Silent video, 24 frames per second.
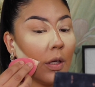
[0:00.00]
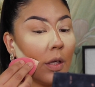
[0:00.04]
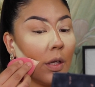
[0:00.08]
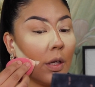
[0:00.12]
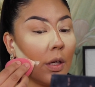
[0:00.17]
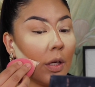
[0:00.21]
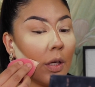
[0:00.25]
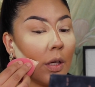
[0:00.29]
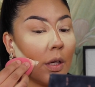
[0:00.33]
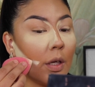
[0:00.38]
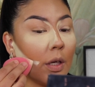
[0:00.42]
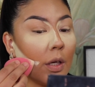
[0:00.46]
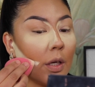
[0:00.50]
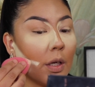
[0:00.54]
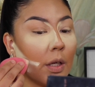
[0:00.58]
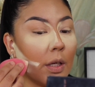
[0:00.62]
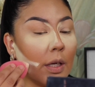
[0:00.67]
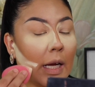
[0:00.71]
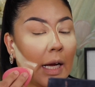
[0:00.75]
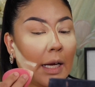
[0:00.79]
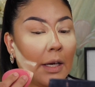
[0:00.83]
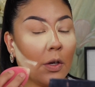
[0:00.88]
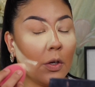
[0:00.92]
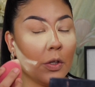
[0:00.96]

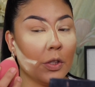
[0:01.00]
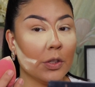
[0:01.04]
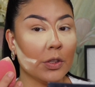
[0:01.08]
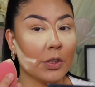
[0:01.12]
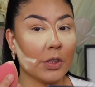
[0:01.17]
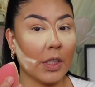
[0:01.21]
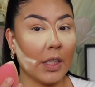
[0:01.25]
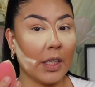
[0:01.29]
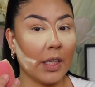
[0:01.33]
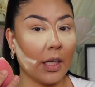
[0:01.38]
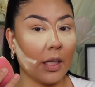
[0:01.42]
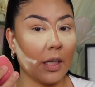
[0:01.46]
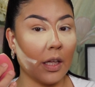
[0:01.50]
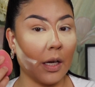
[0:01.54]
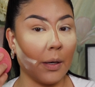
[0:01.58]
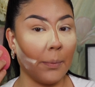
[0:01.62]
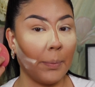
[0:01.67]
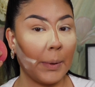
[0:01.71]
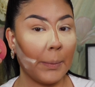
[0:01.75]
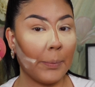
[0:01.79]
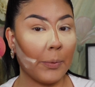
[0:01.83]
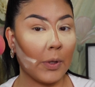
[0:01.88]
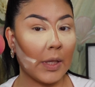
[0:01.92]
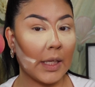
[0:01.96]
And I know usually a lot
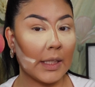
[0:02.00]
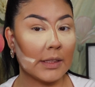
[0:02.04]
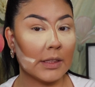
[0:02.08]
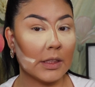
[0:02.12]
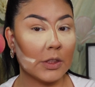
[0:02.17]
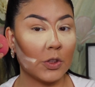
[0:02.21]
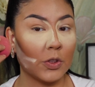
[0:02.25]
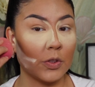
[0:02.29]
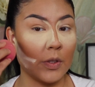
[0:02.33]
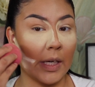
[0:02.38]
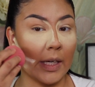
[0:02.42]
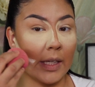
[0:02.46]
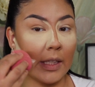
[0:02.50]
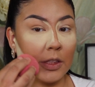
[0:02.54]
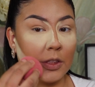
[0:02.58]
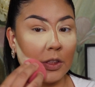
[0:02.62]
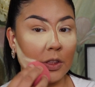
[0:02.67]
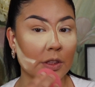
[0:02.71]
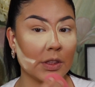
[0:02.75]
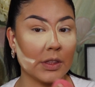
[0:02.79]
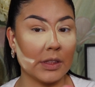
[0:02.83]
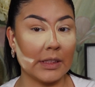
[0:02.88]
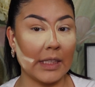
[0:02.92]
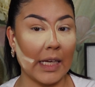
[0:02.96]
of people like to drag it
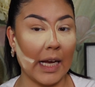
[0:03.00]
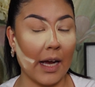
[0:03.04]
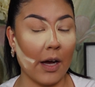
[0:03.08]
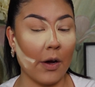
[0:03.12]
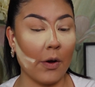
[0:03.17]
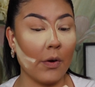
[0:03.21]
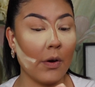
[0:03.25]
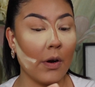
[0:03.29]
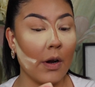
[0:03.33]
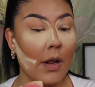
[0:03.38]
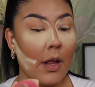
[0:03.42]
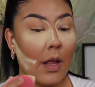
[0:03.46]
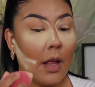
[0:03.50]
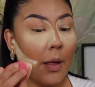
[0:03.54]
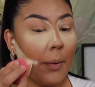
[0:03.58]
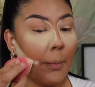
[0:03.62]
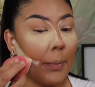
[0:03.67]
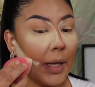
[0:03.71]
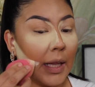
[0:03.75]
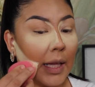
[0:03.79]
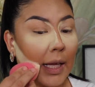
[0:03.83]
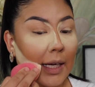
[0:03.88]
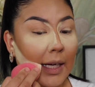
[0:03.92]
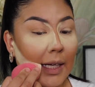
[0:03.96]
just down,
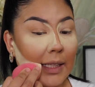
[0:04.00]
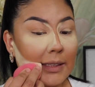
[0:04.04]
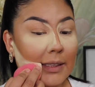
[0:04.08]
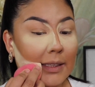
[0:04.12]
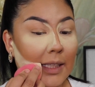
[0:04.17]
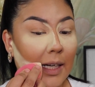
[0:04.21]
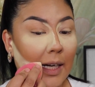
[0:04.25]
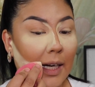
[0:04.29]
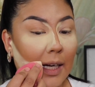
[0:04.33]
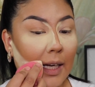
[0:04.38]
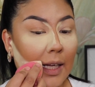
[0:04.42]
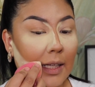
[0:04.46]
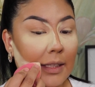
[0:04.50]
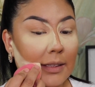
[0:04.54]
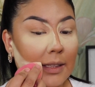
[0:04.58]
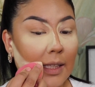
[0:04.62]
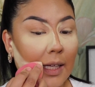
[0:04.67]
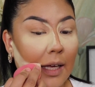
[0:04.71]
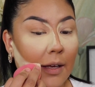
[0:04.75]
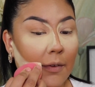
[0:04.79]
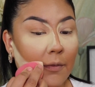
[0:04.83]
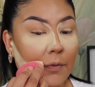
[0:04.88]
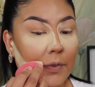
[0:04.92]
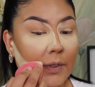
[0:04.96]
but like I said, I like
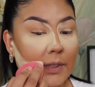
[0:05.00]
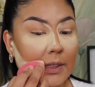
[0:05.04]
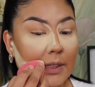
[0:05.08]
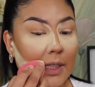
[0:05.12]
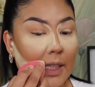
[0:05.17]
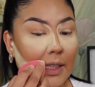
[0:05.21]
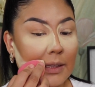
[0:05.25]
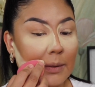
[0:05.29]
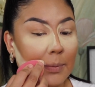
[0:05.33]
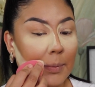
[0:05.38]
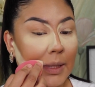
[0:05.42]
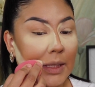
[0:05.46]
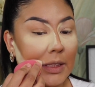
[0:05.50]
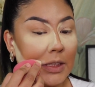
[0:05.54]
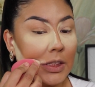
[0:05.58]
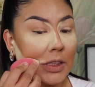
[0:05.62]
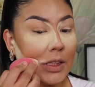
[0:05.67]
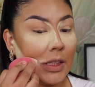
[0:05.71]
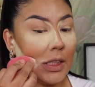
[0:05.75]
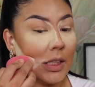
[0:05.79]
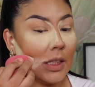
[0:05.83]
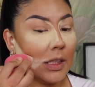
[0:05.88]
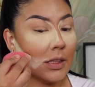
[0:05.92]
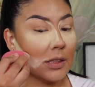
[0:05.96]
to emphasize my
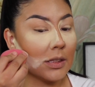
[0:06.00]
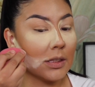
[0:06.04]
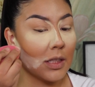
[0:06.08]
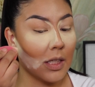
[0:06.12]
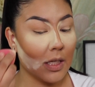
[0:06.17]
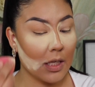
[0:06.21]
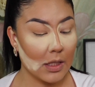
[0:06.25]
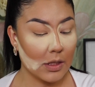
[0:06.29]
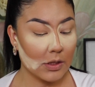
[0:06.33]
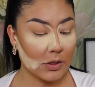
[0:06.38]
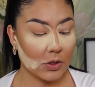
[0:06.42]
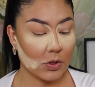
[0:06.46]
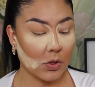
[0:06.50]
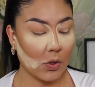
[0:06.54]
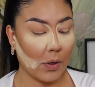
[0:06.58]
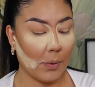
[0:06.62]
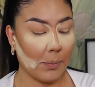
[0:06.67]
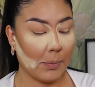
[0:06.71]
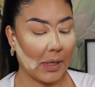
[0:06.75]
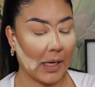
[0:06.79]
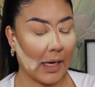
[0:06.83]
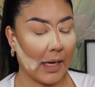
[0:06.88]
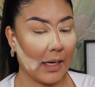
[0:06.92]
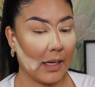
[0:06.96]
cheeks. So
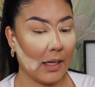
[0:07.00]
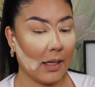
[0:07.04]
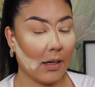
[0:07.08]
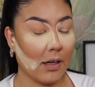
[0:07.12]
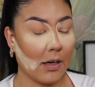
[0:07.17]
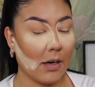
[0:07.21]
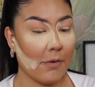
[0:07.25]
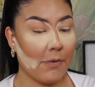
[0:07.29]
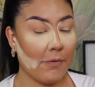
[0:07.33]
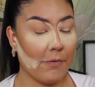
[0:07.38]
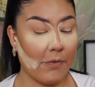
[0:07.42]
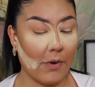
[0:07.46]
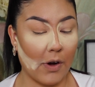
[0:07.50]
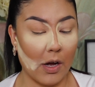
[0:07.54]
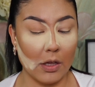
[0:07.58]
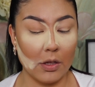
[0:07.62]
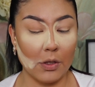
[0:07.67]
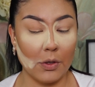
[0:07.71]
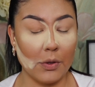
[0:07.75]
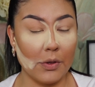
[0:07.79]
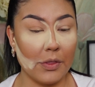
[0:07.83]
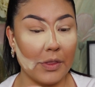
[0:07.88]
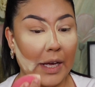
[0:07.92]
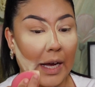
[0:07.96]
I'm kind of gonna
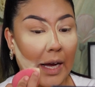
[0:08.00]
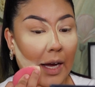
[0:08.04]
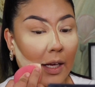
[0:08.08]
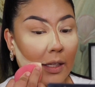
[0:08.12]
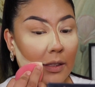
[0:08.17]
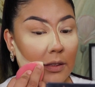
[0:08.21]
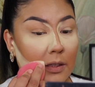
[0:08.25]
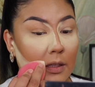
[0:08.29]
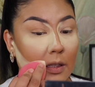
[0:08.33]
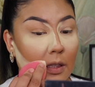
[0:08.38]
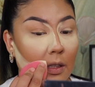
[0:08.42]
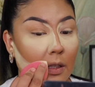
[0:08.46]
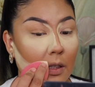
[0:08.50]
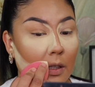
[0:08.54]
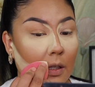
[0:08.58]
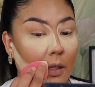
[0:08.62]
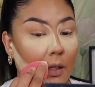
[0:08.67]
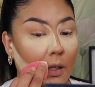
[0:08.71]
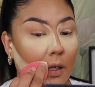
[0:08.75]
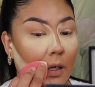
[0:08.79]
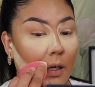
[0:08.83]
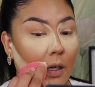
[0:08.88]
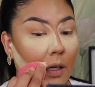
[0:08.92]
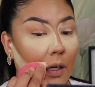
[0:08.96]
follow that
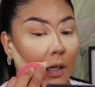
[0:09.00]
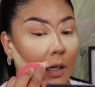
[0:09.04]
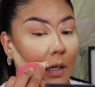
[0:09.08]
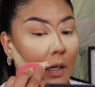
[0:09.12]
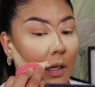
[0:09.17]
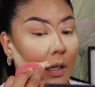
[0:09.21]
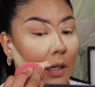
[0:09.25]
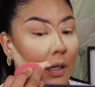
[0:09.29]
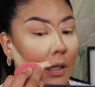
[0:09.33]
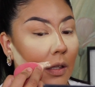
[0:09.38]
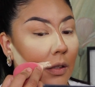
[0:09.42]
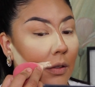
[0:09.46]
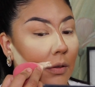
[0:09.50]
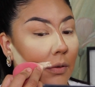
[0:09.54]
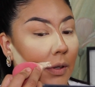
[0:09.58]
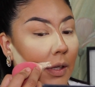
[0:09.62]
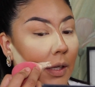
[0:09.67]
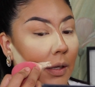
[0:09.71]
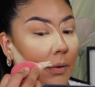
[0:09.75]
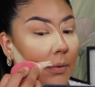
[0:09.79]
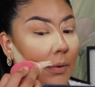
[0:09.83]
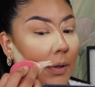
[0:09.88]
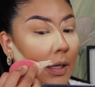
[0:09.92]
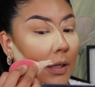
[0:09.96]
all the
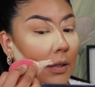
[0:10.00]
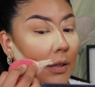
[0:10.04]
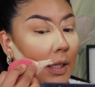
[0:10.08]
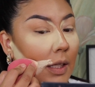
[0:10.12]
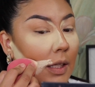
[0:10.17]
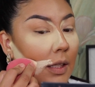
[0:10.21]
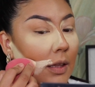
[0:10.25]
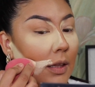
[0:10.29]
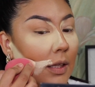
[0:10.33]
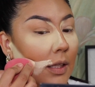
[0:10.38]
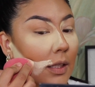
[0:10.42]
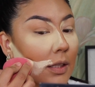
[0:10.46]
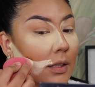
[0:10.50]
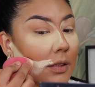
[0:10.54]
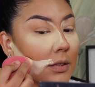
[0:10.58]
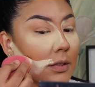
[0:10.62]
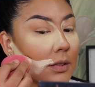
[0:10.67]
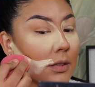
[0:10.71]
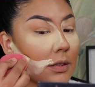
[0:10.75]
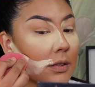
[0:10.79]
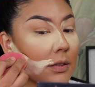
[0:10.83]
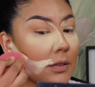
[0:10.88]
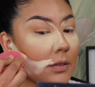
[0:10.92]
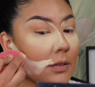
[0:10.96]
way around like
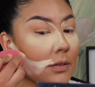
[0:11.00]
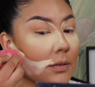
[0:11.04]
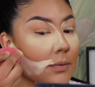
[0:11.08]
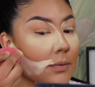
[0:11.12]
this.